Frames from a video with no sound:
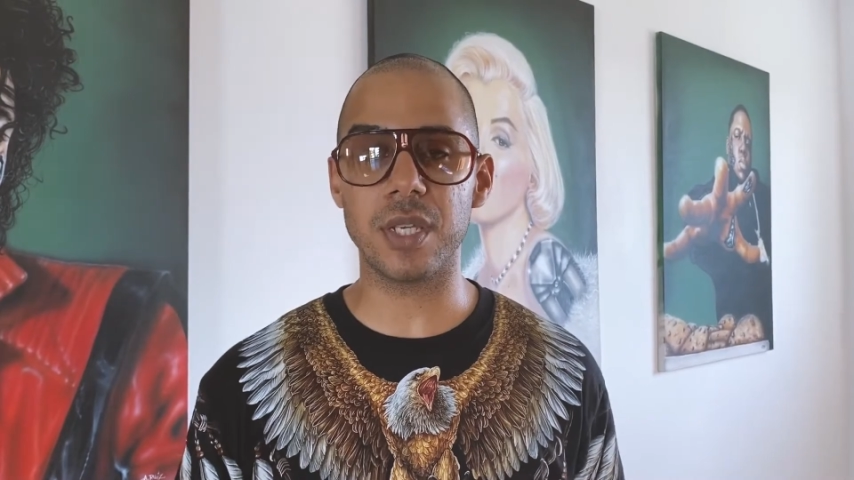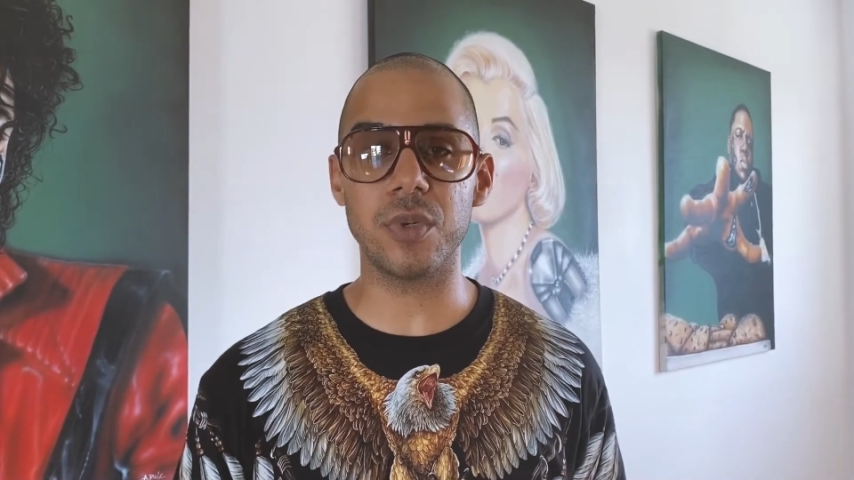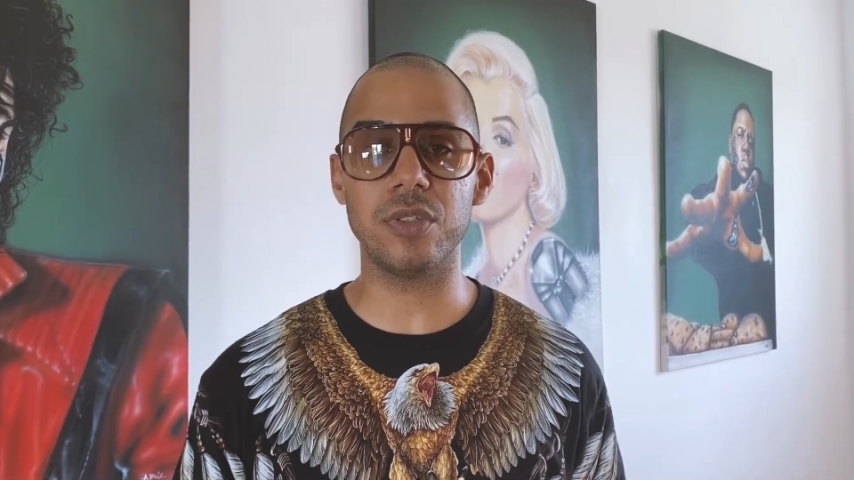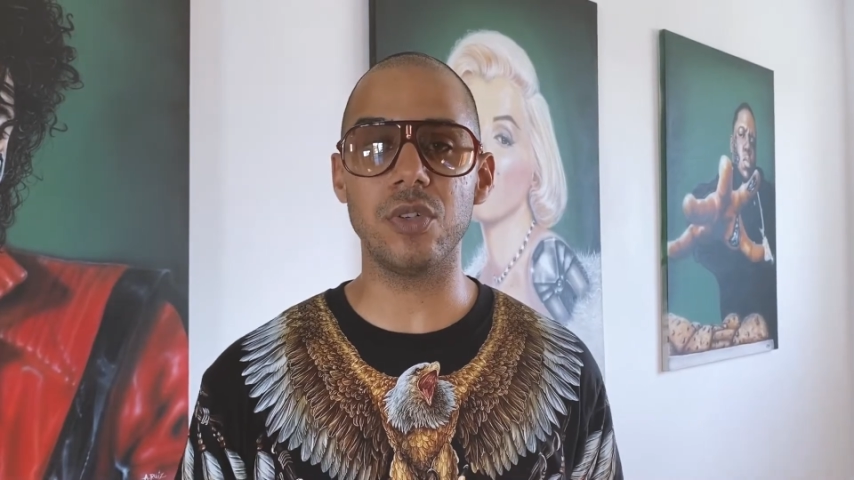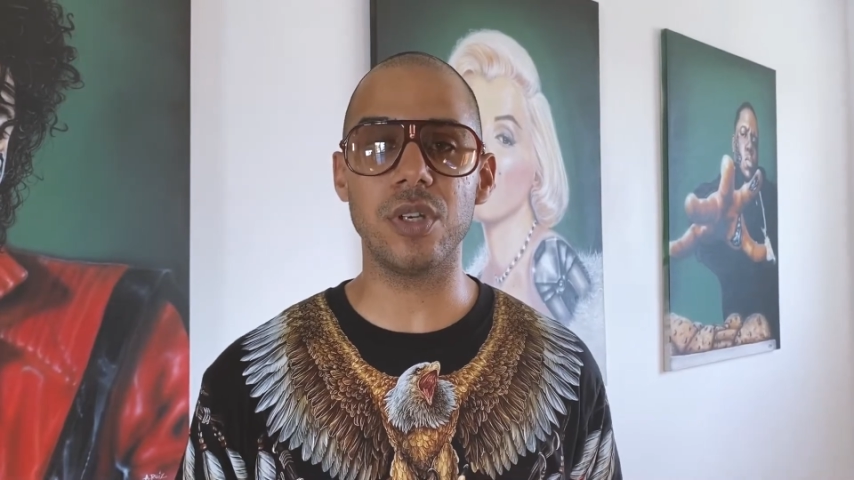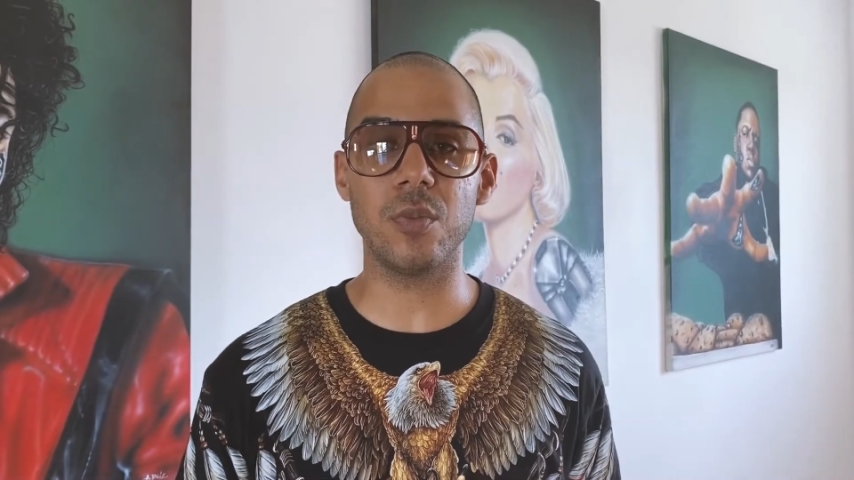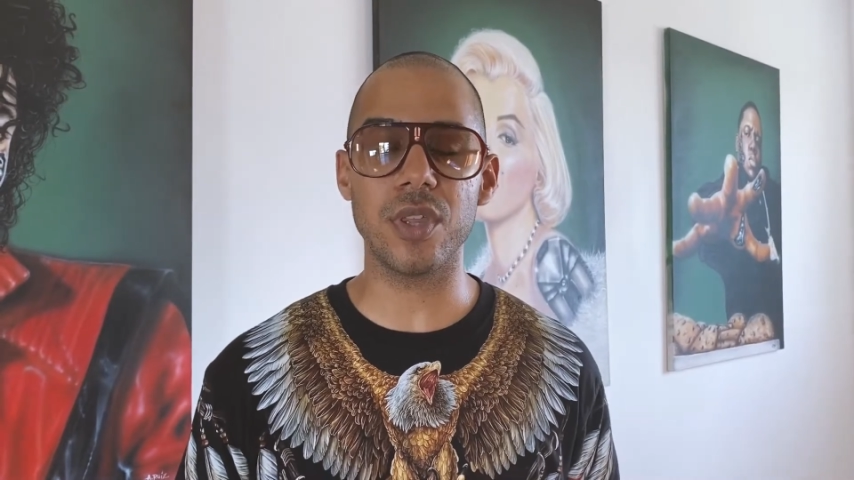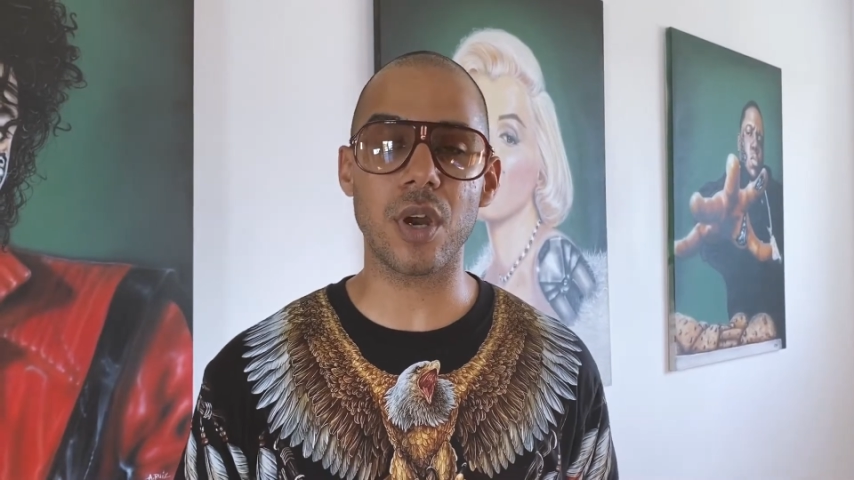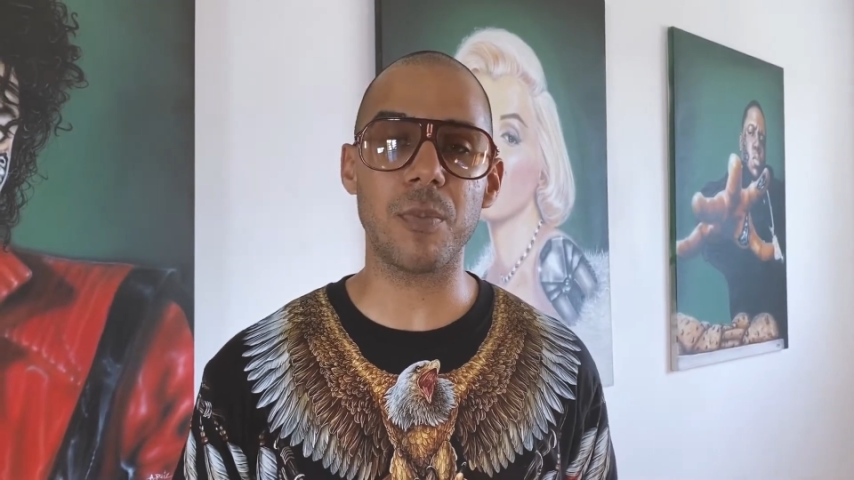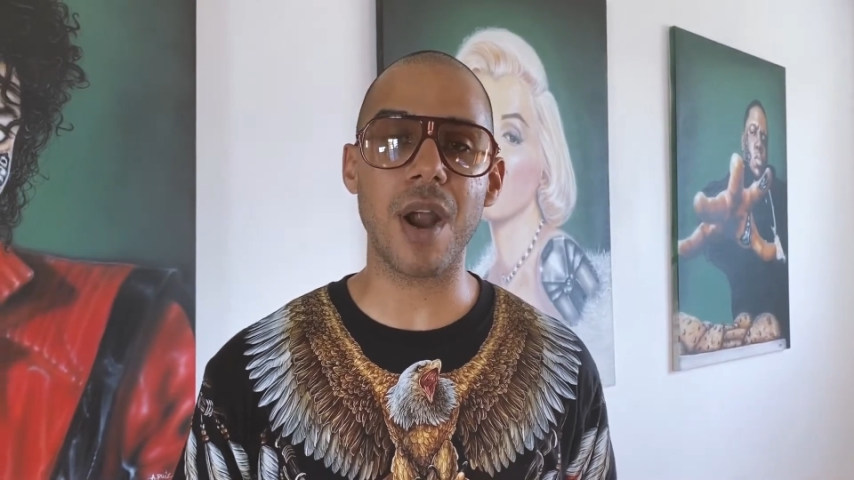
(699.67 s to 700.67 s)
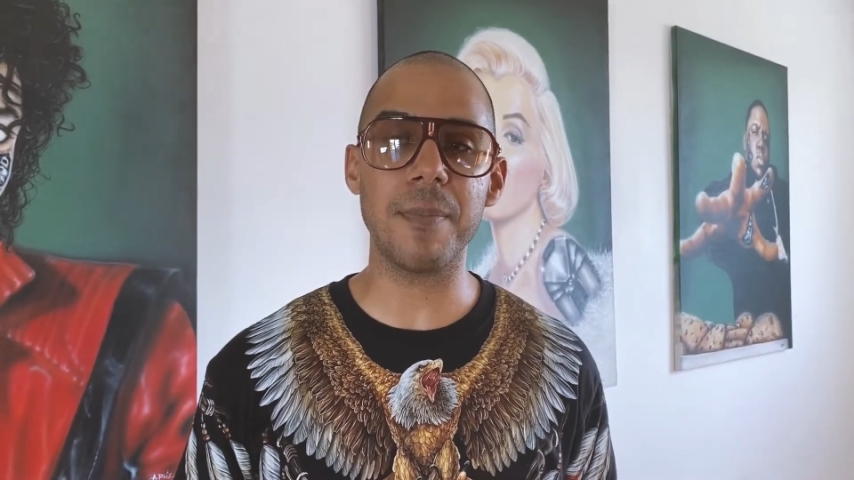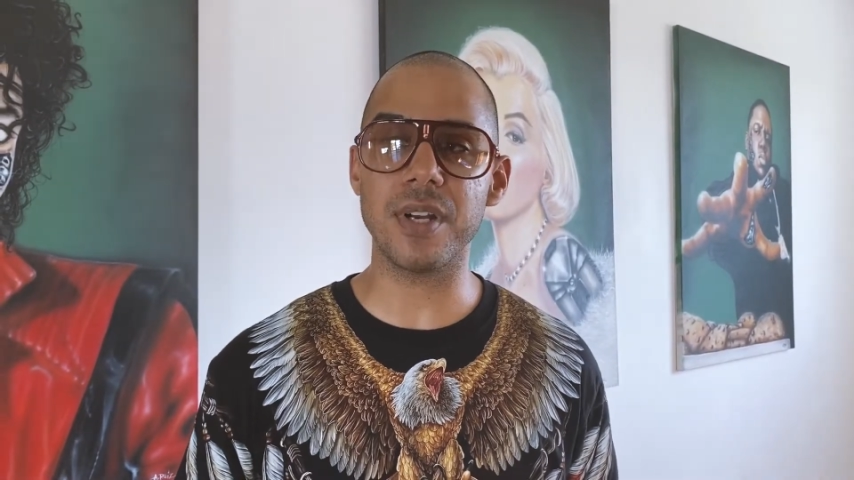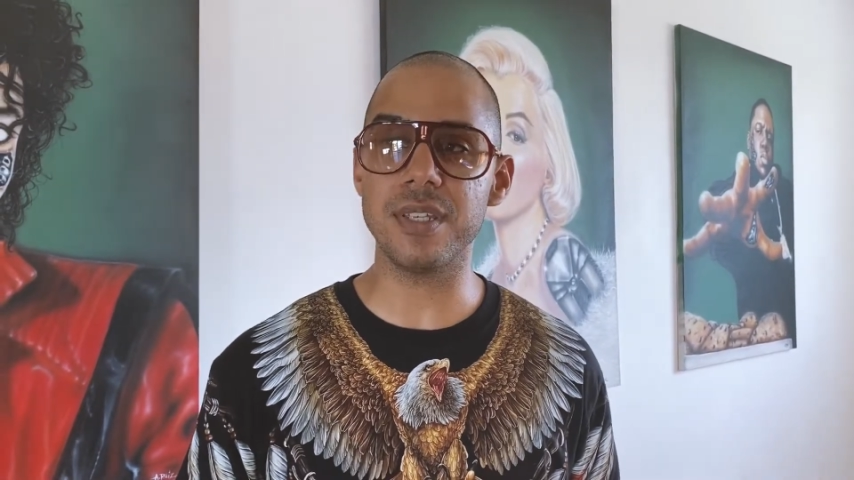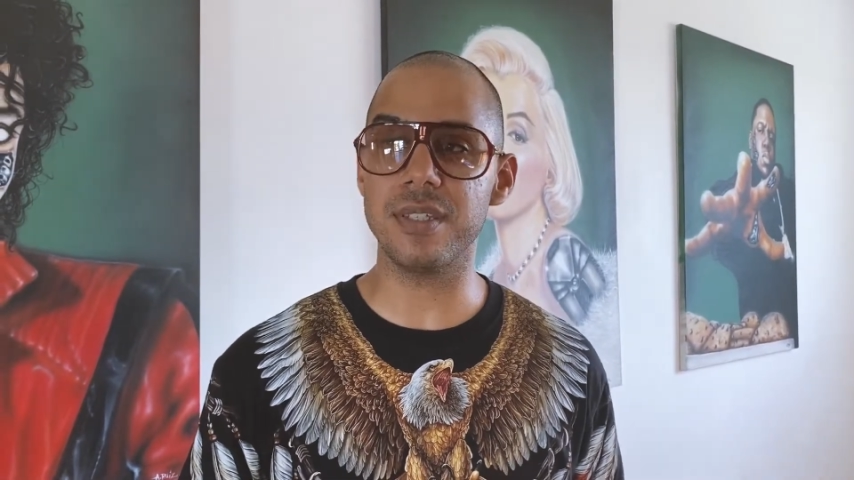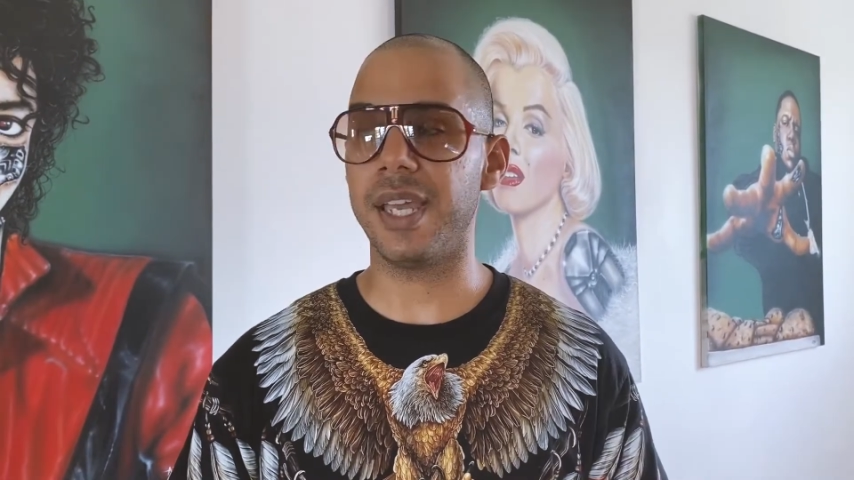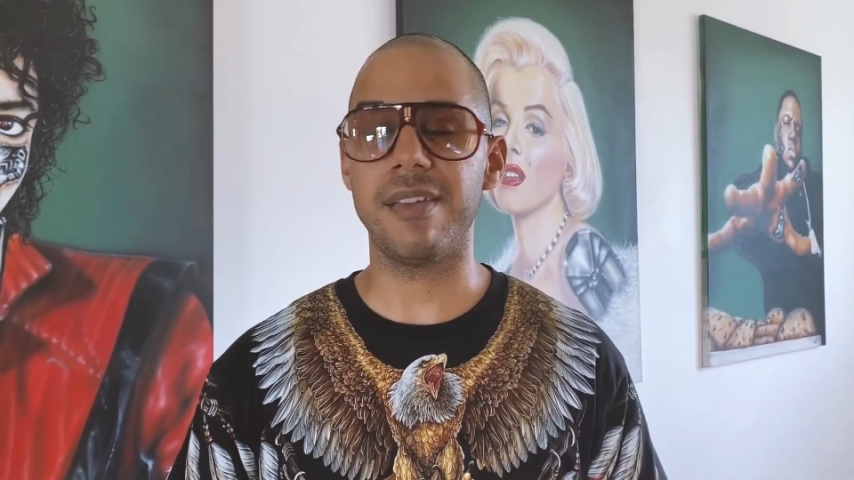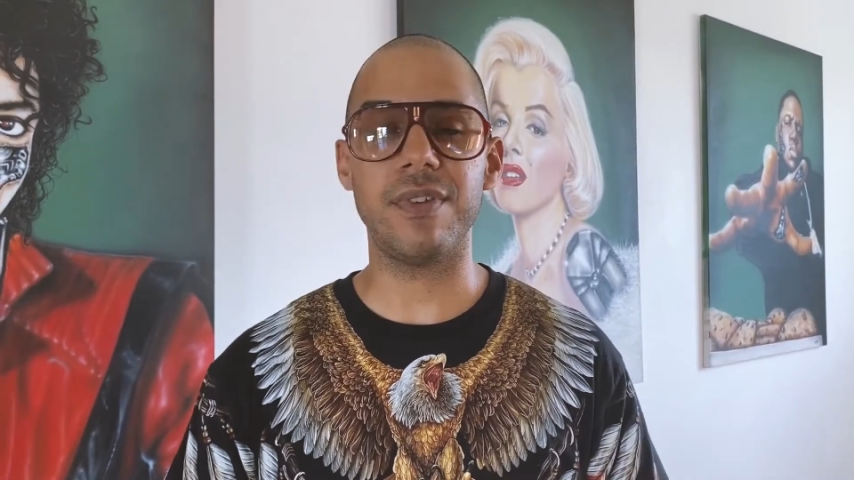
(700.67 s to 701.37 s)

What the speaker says: that we're doing with our properties. If